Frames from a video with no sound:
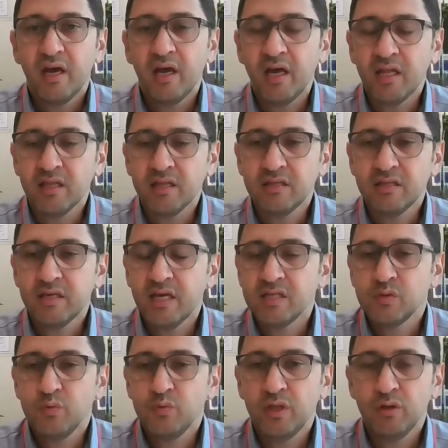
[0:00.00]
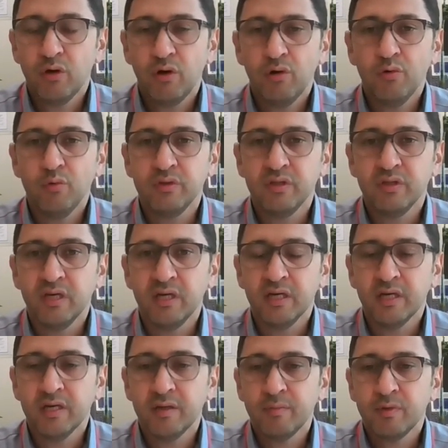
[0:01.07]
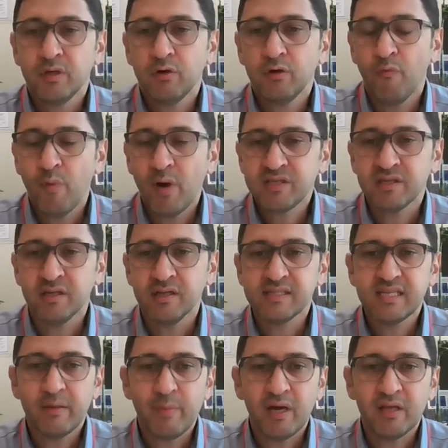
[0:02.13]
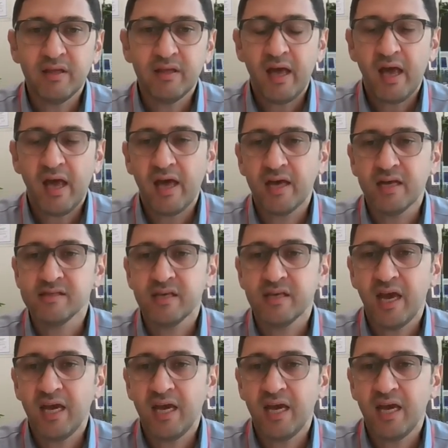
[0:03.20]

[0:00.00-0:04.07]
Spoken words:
And as we know, the conventional cement has